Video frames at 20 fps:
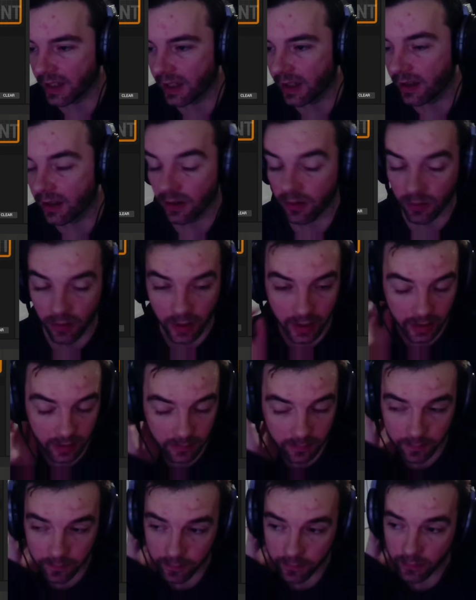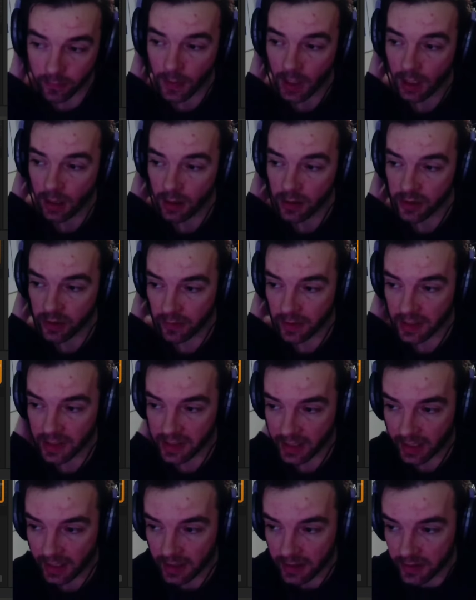an array. So in this
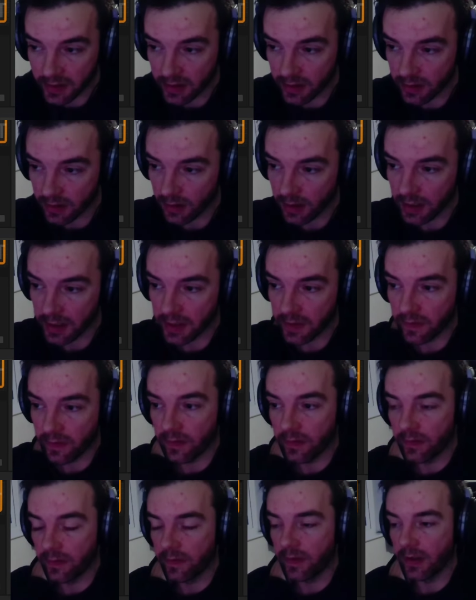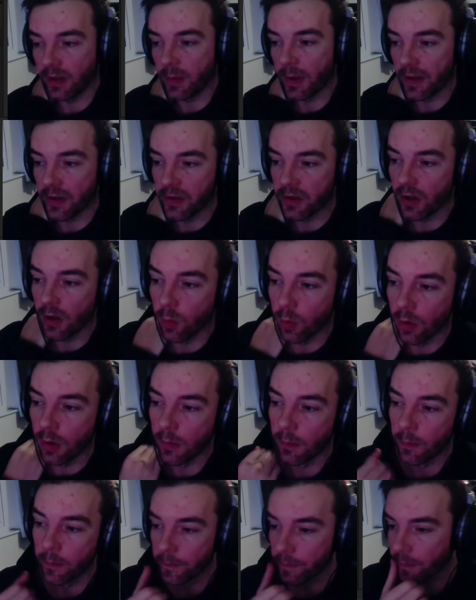case, let's think about the top
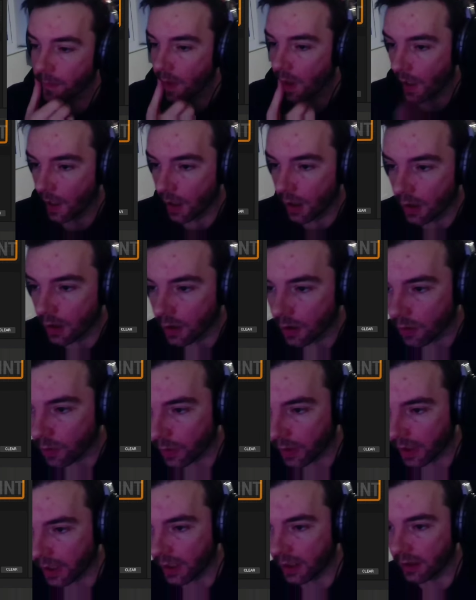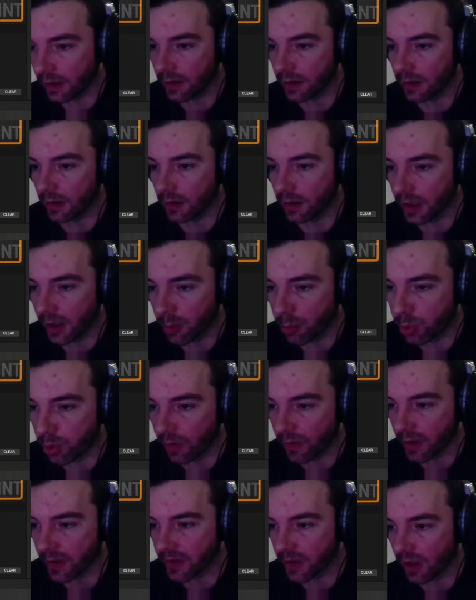one. We input
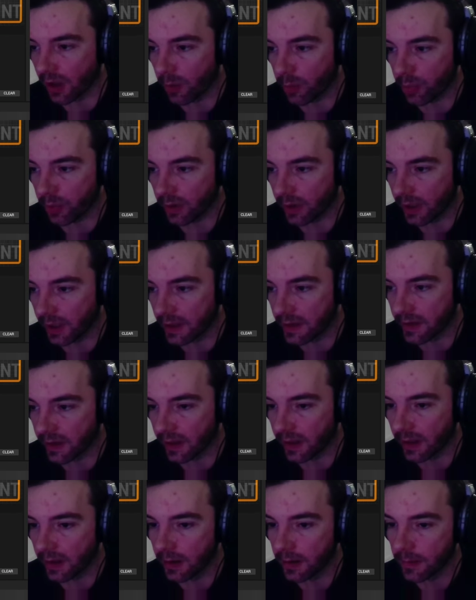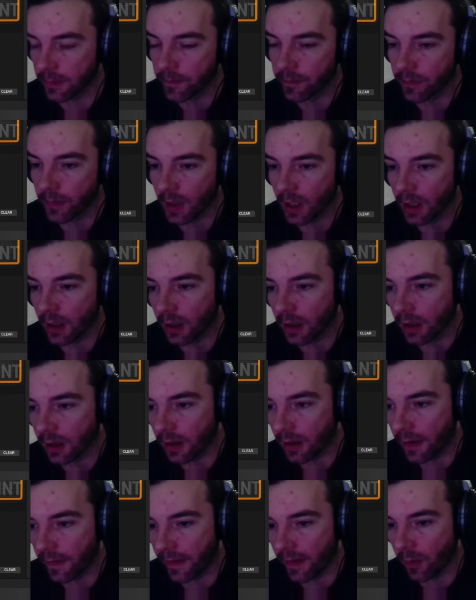the top into here,
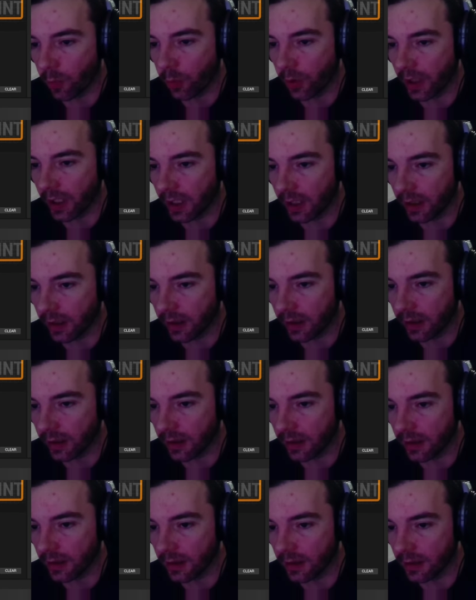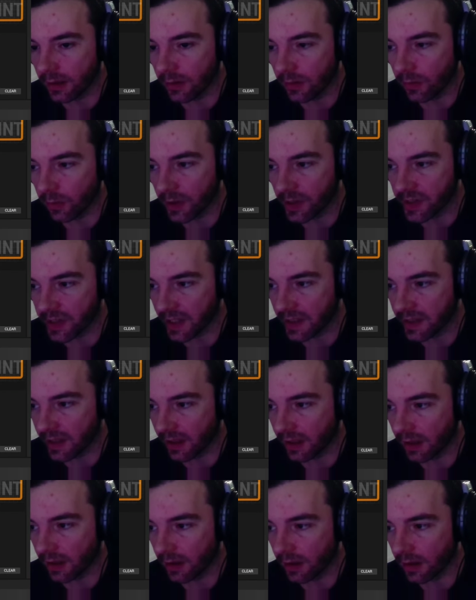and then we're
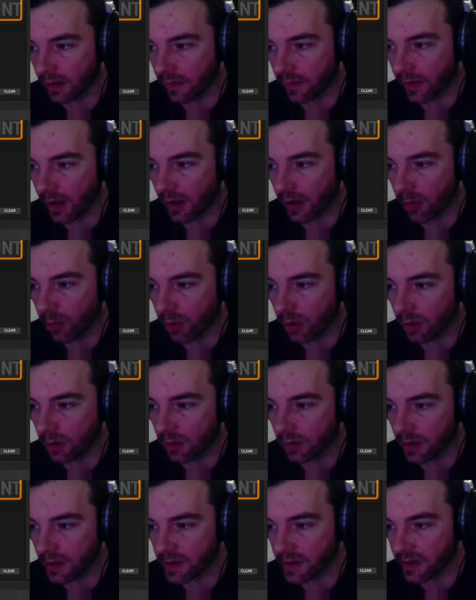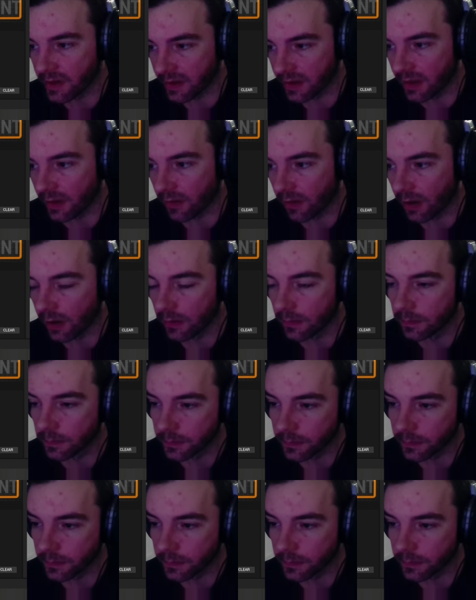setting a variable at 0,